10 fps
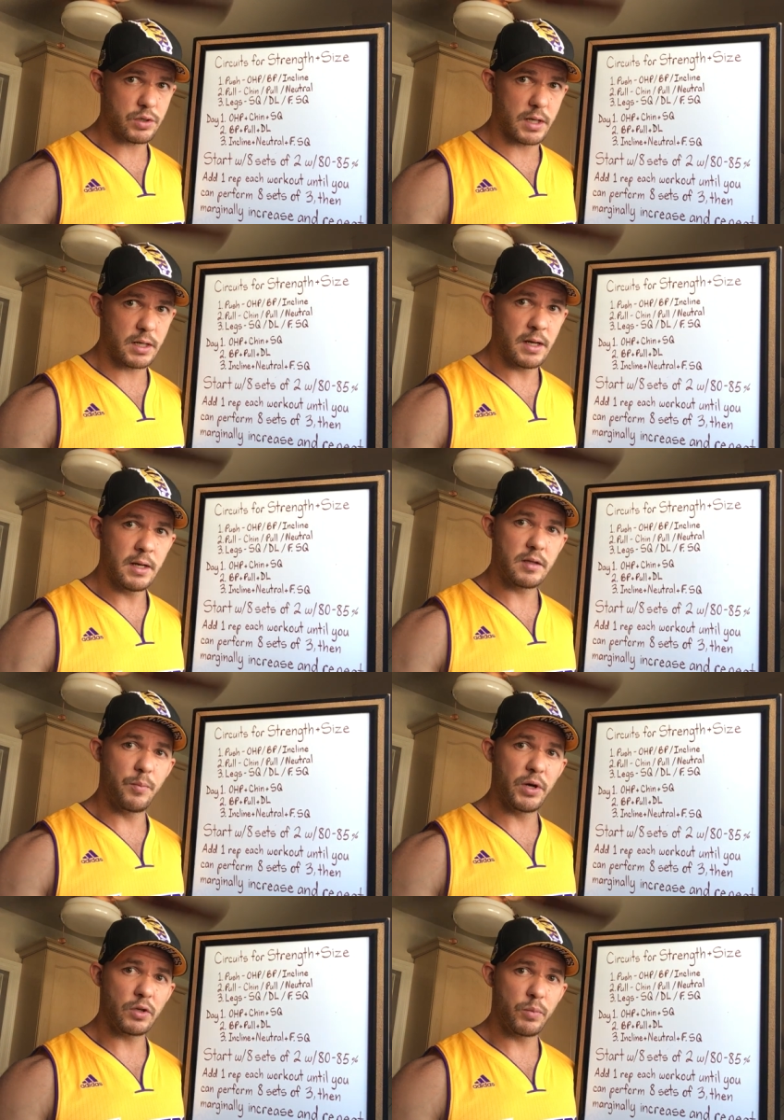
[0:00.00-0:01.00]
training
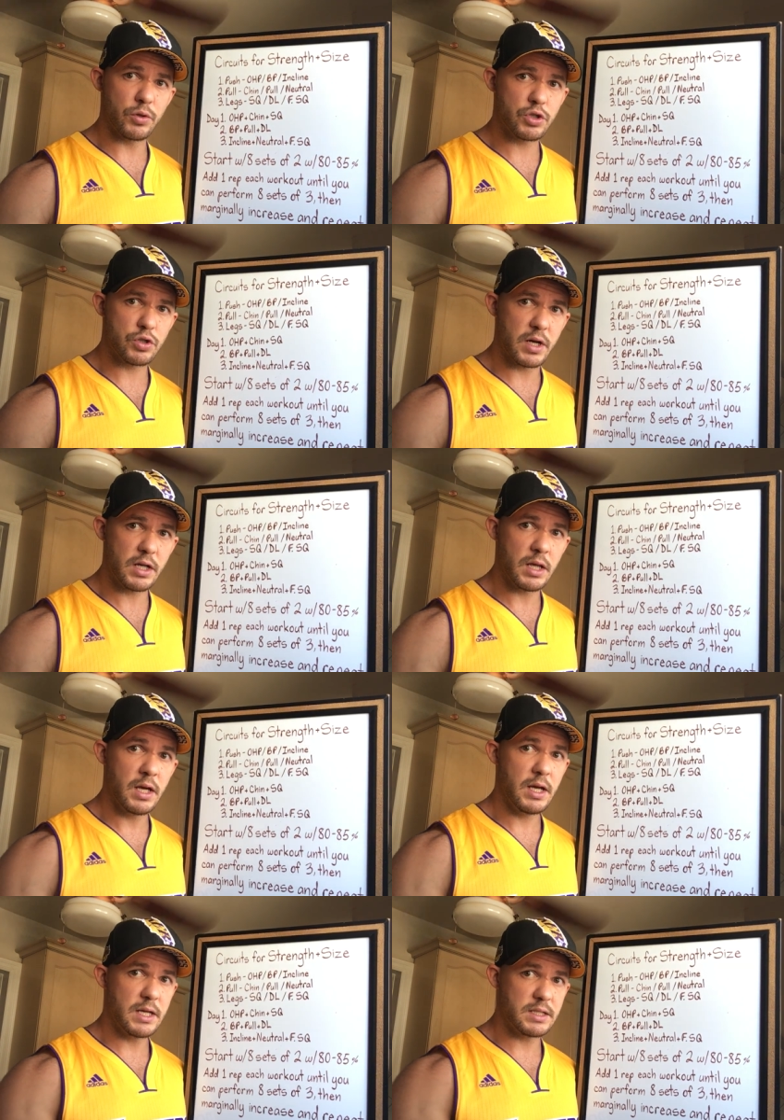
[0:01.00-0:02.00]
to build both strength
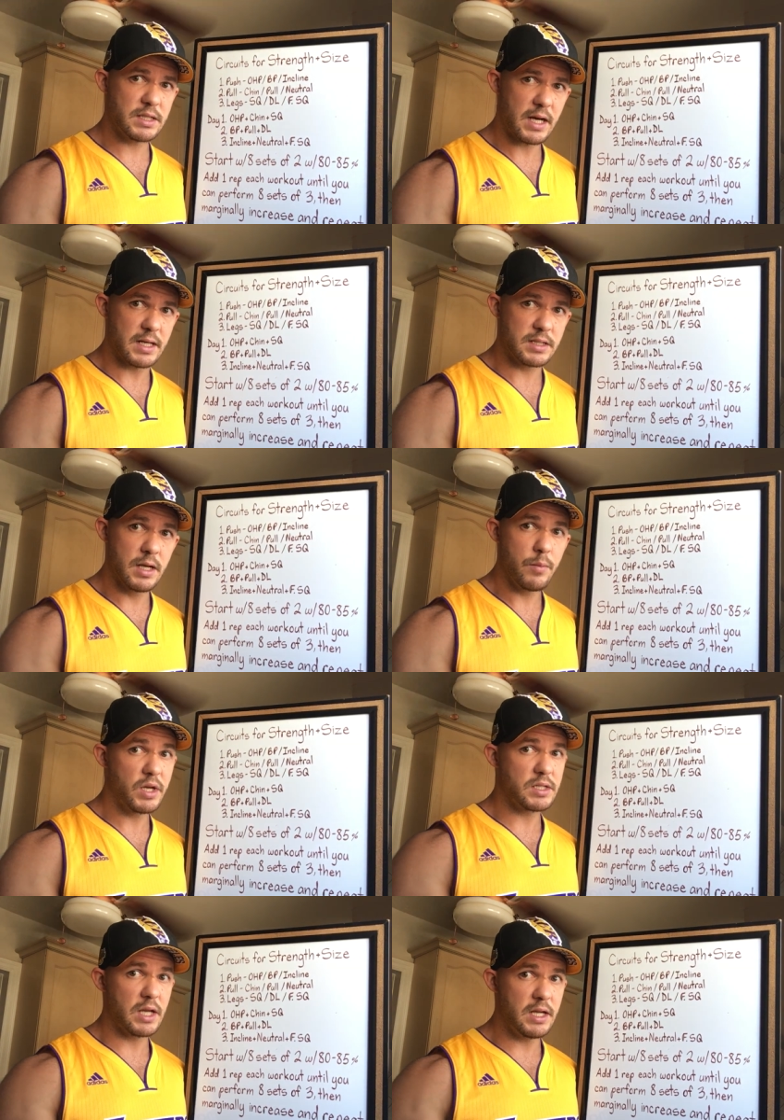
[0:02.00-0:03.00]
and size
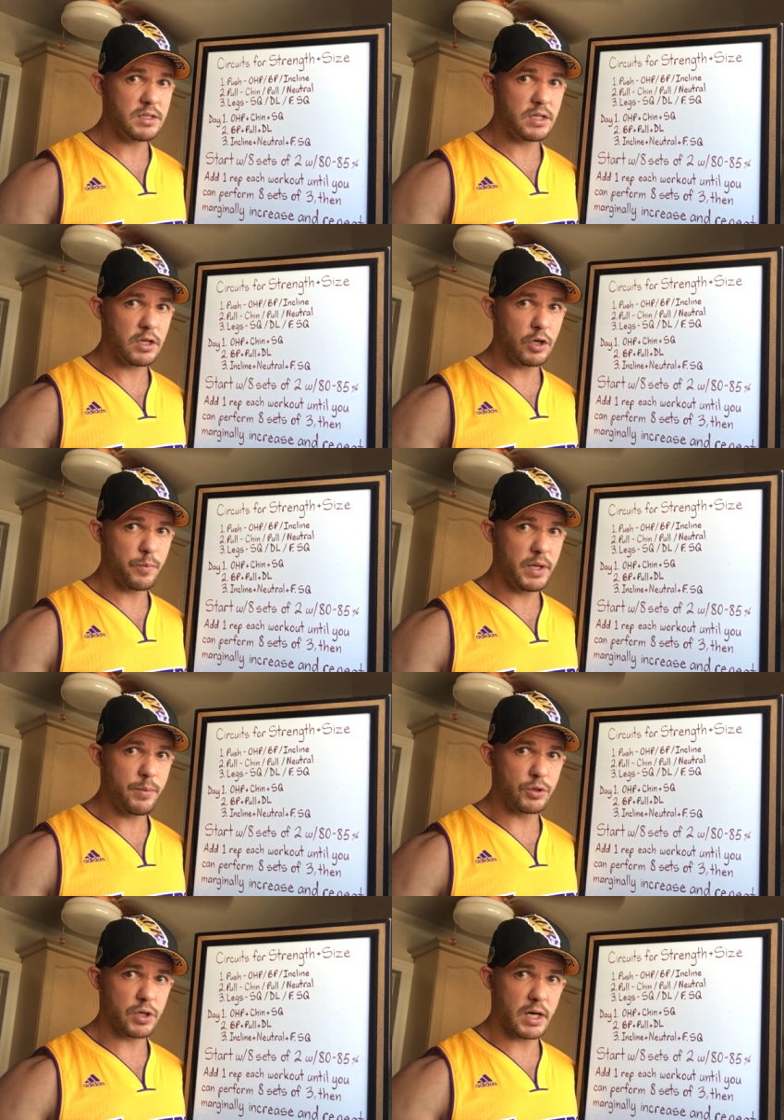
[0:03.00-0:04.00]
because insecure
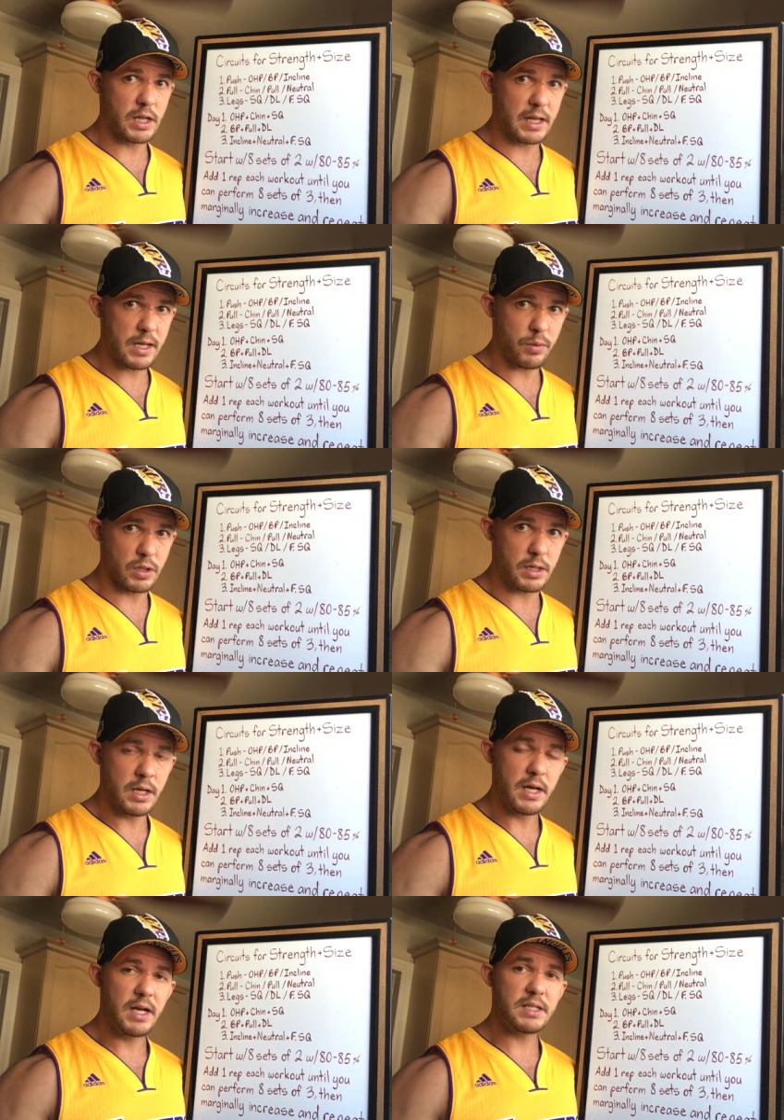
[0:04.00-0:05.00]
people try to label it
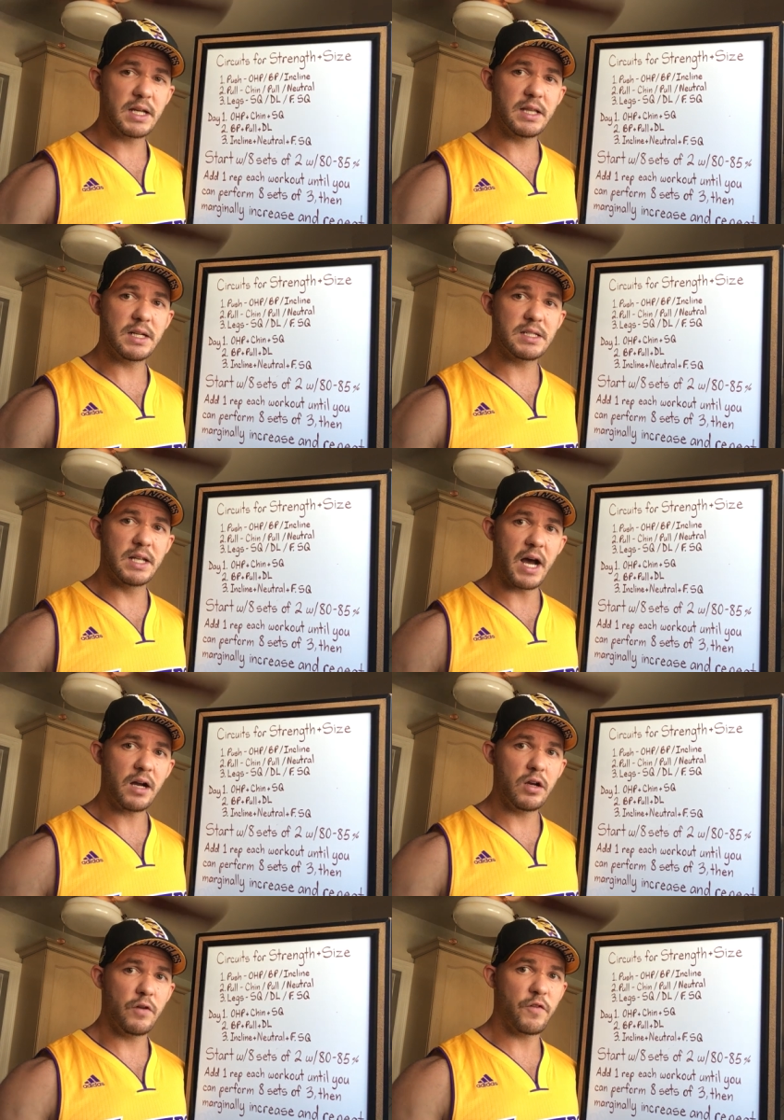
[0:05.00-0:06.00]
and say that it's
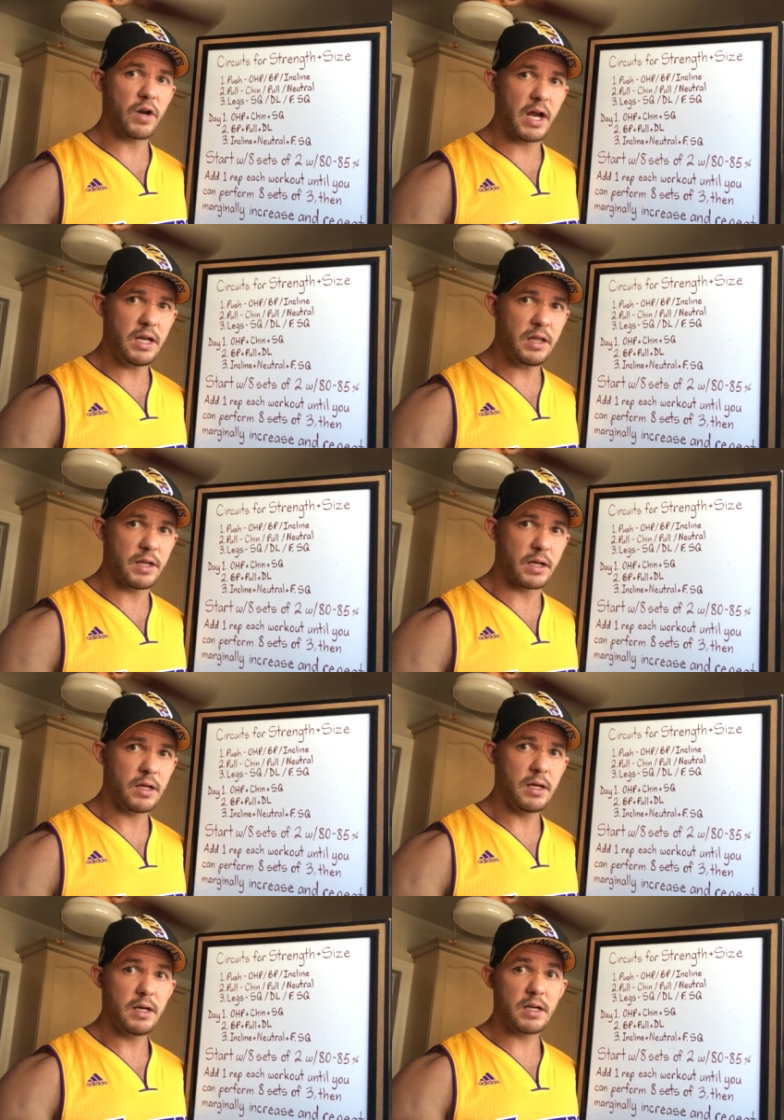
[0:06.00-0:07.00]
not good for
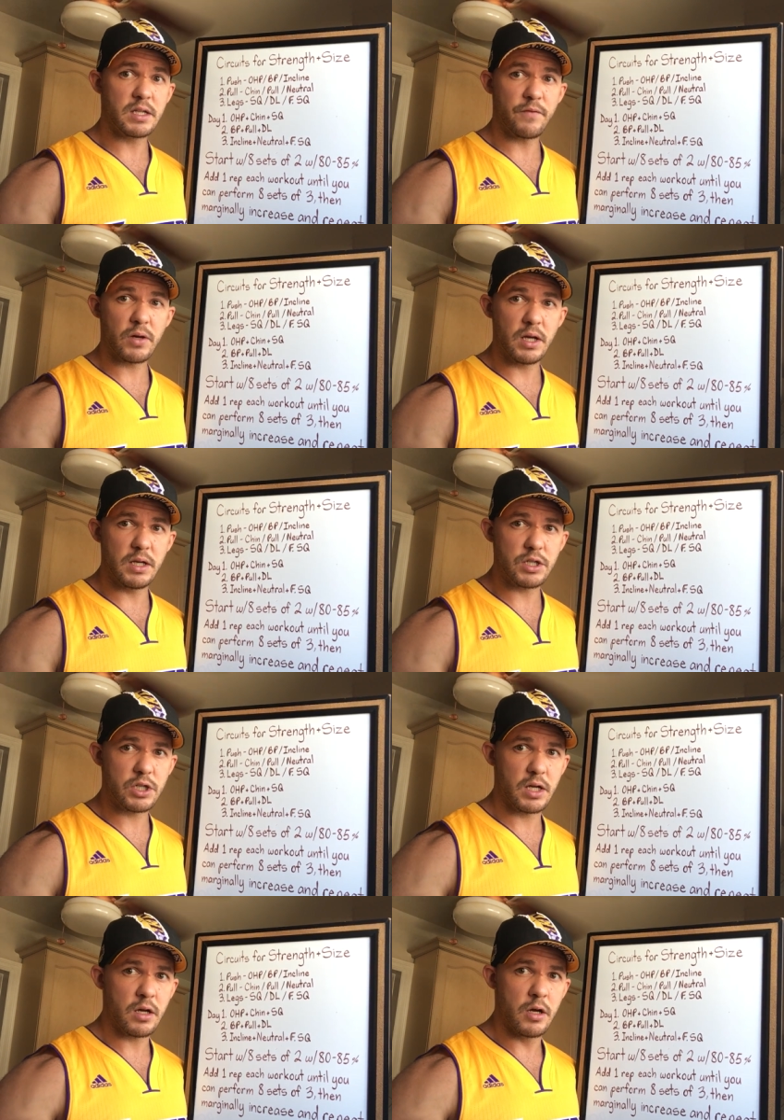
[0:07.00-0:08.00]
anything except for
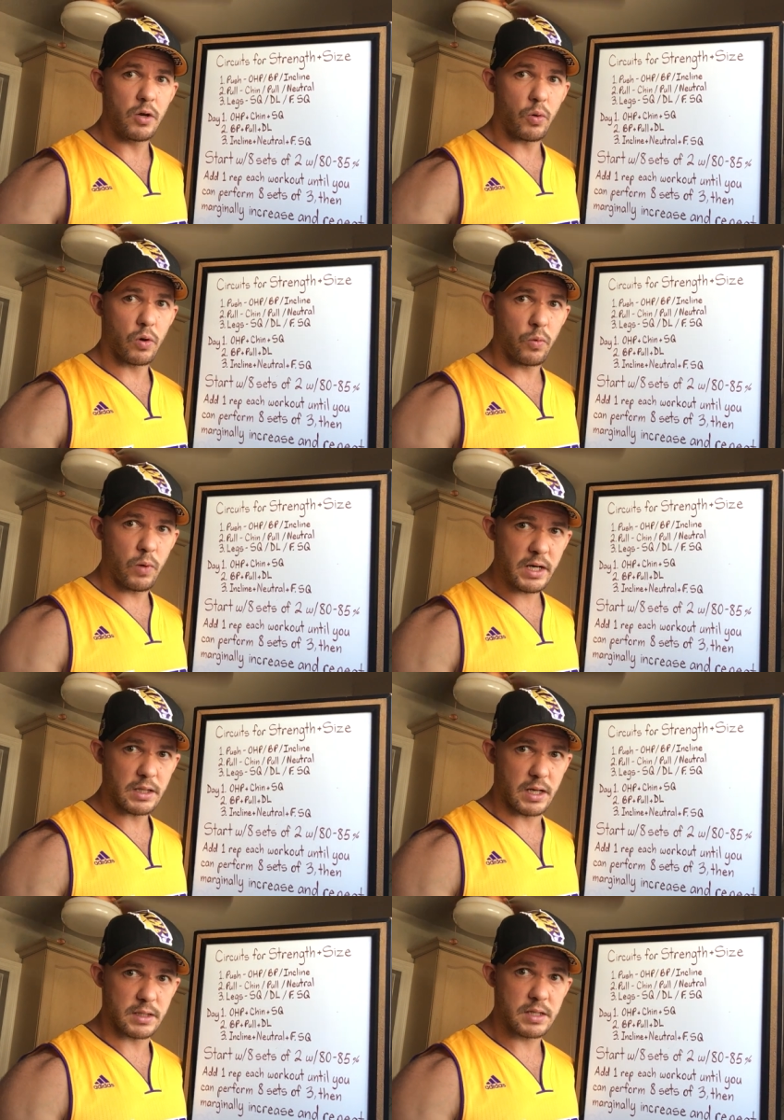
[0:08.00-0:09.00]
conditioning or
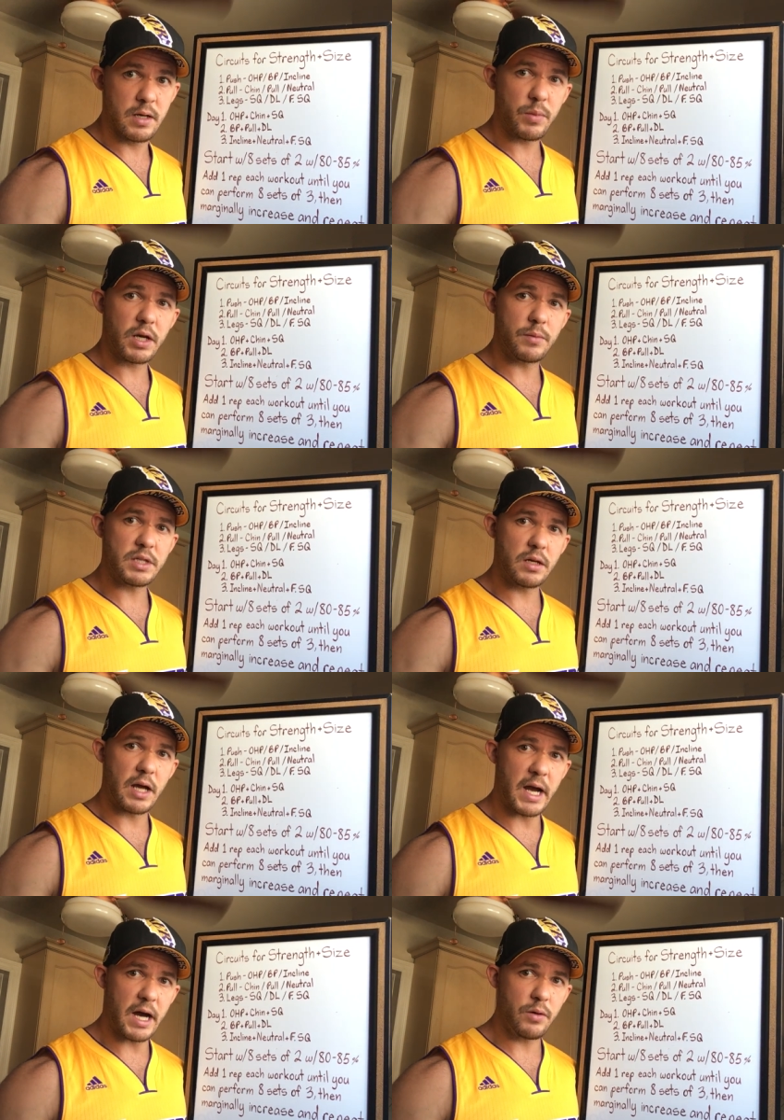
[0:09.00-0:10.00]
weight loss. But it comes down
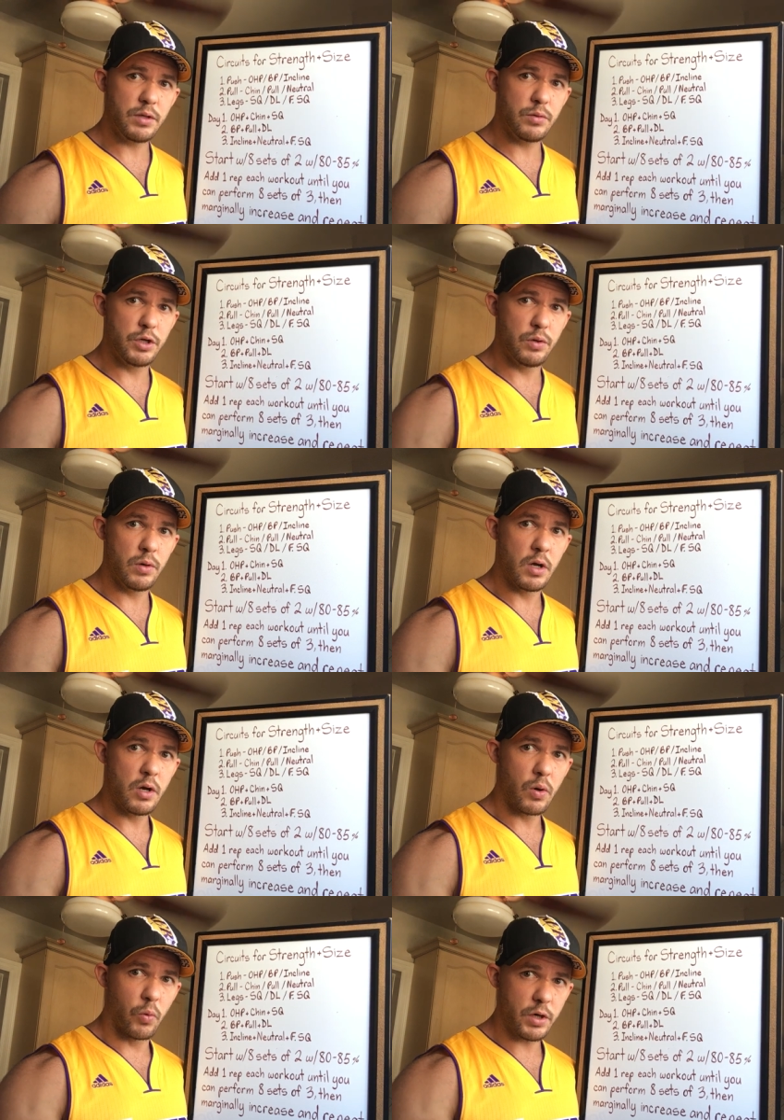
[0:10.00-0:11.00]
to how you do
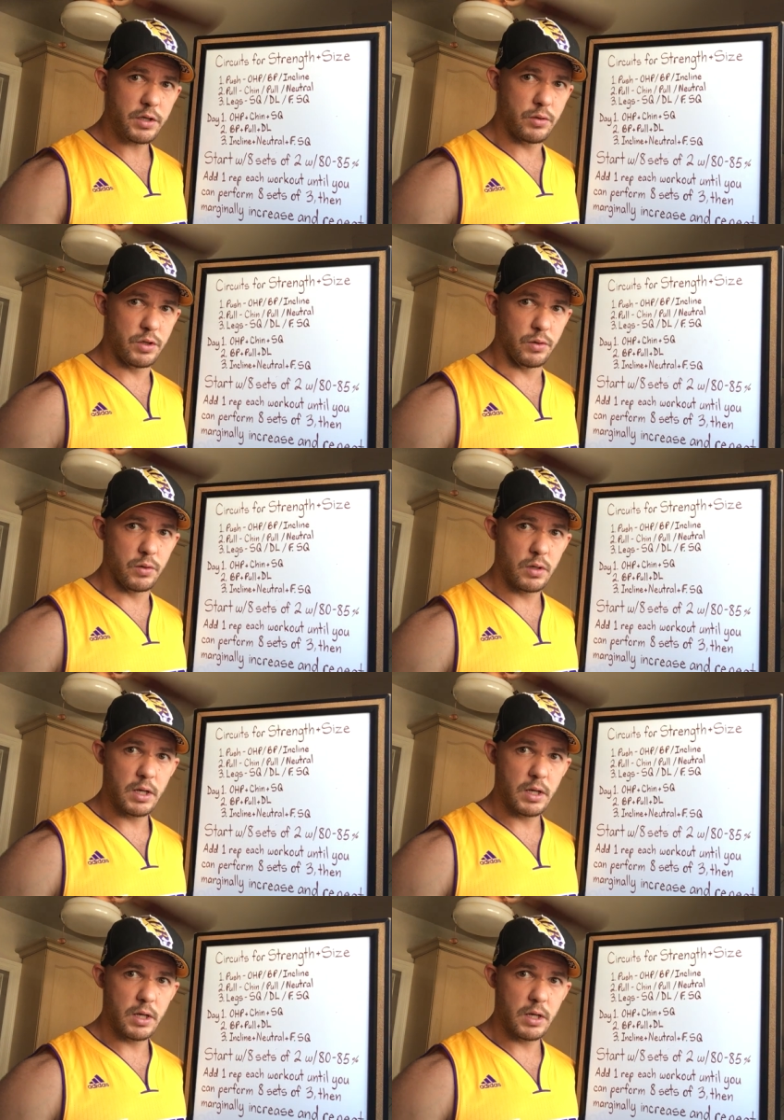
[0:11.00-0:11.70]
what you do.